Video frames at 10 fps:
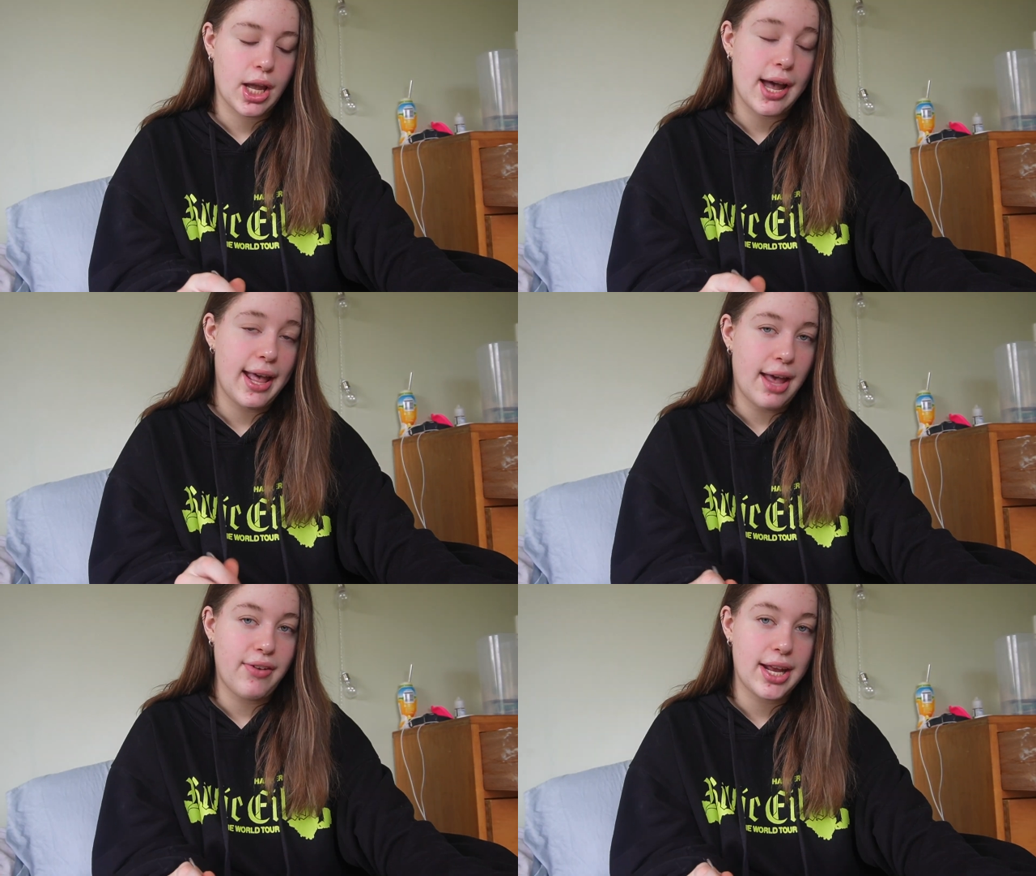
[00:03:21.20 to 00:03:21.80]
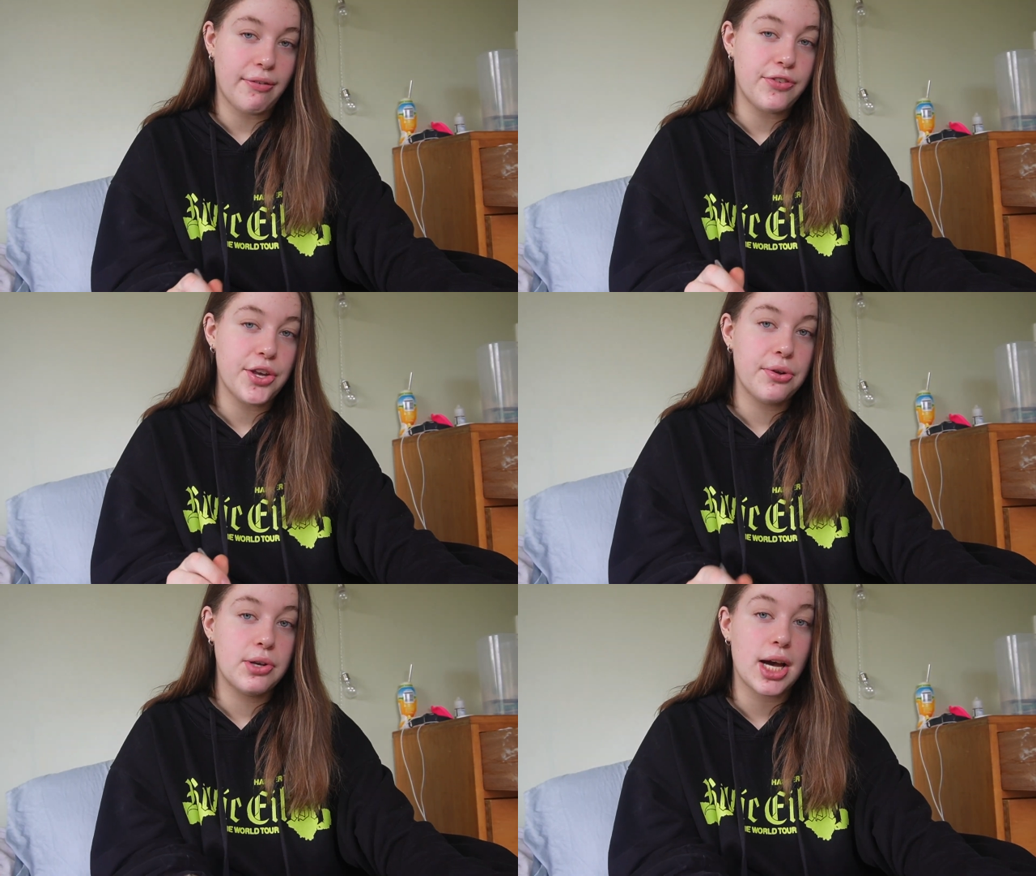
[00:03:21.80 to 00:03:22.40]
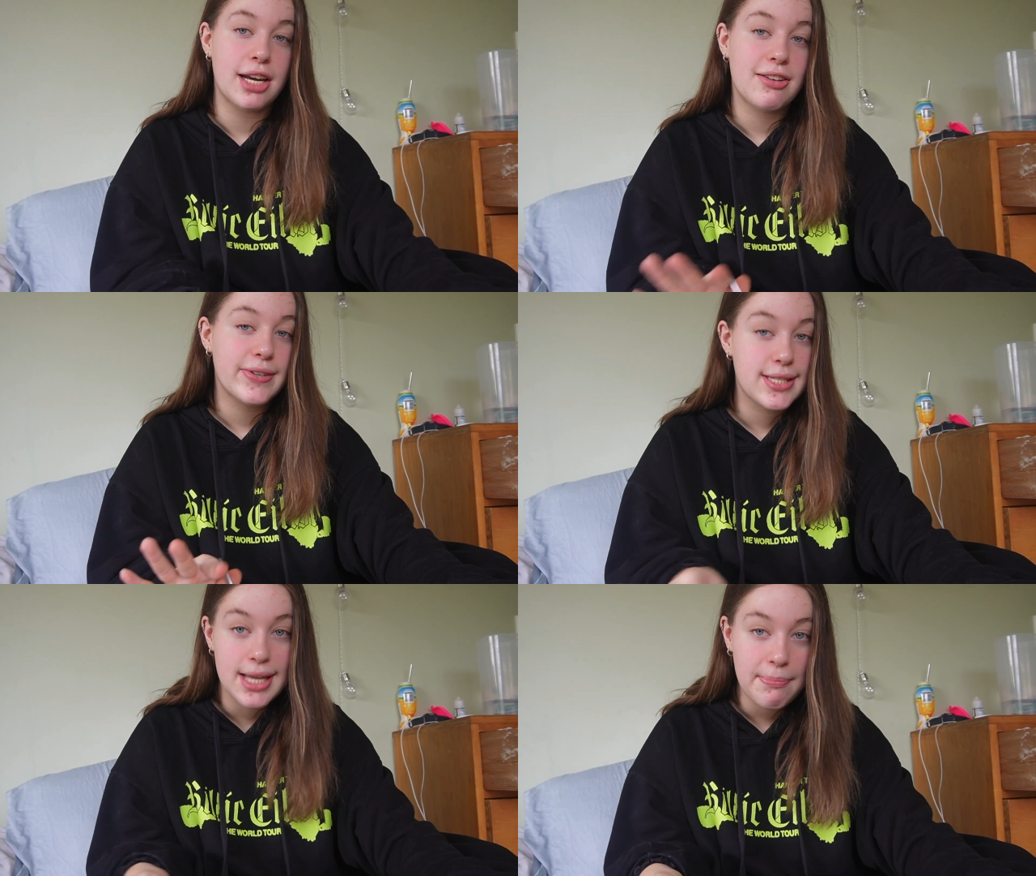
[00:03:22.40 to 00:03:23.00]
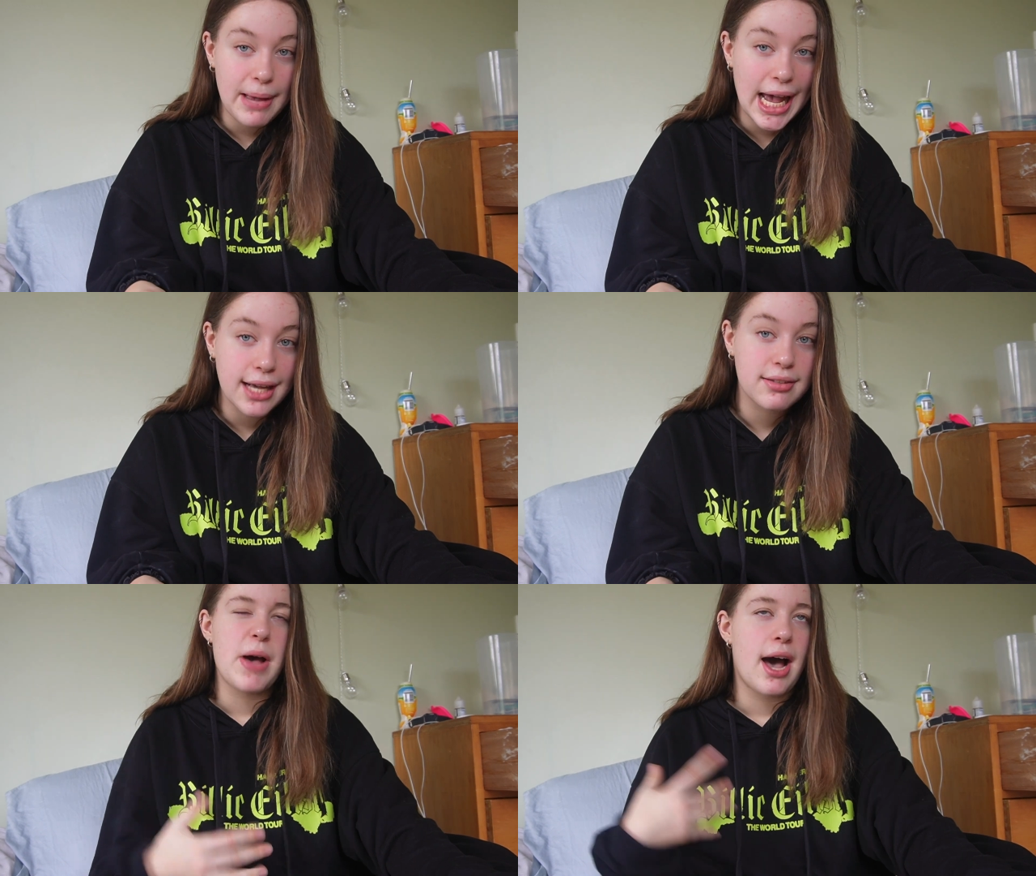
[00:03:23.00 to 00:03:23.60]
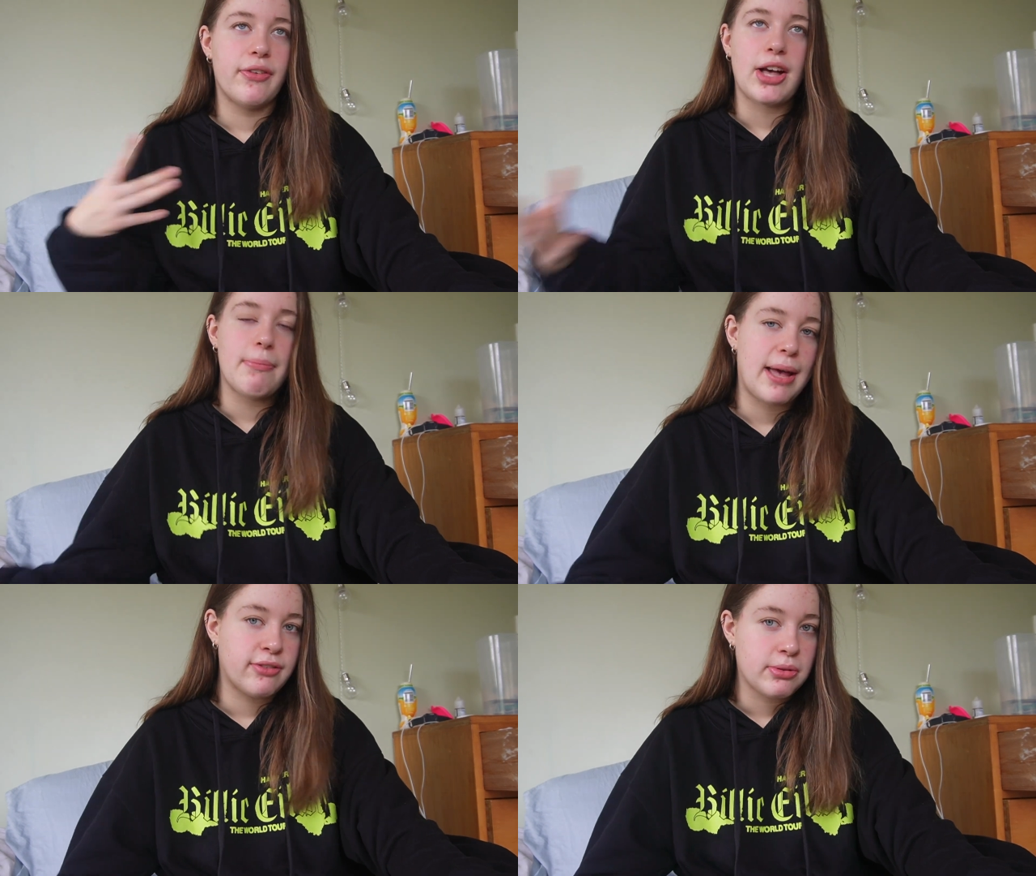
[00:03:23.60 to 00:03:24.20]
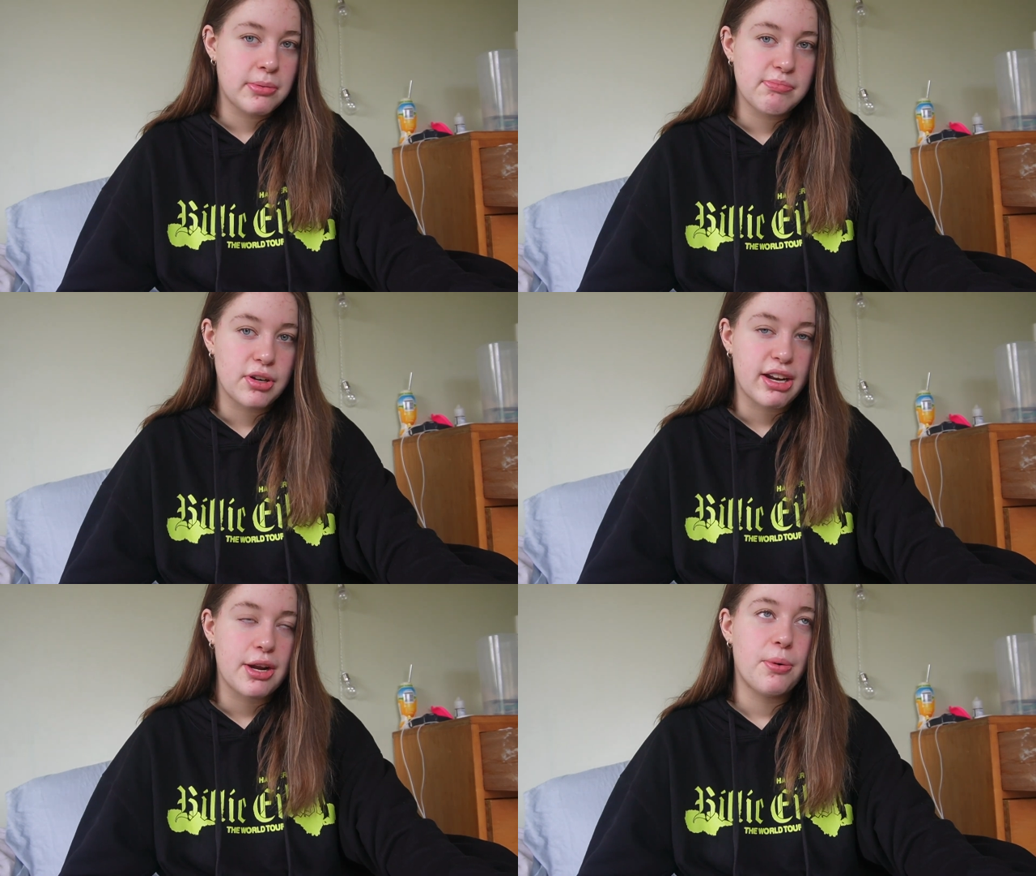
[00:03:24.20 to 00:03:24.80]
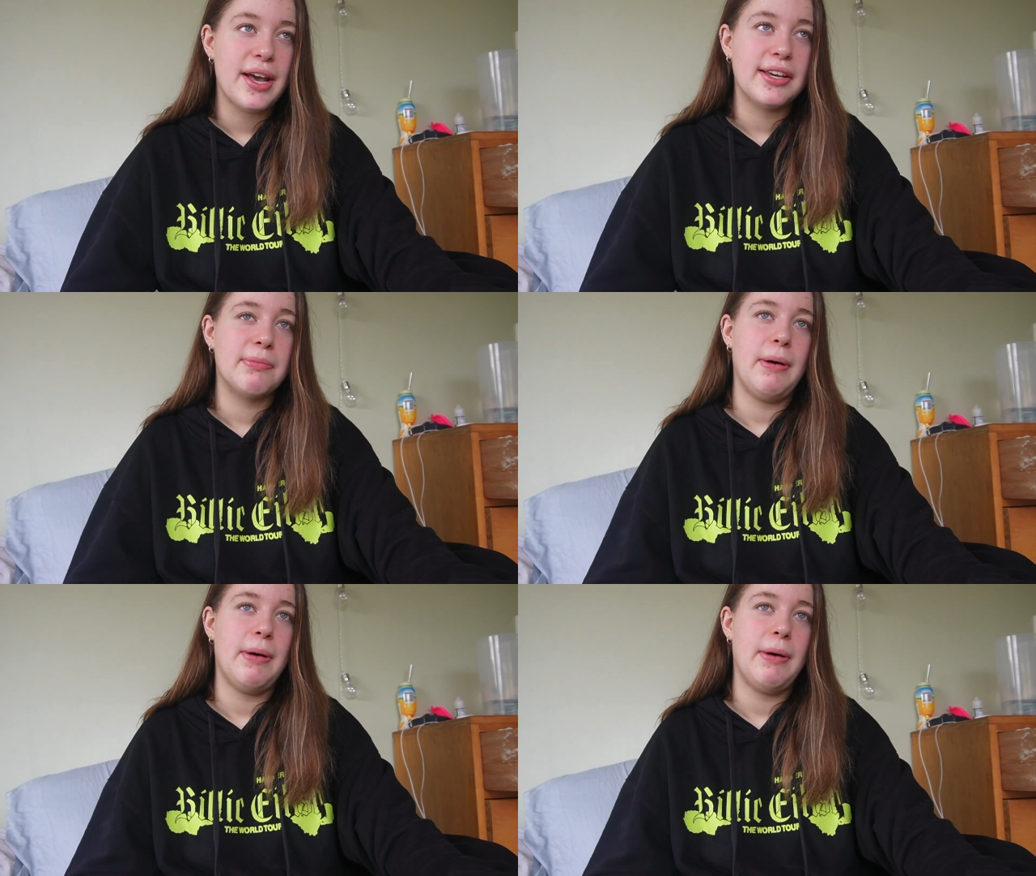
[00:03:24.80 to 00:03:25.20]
I have had a few kind of setbacks, but I've come back from them pretty quick.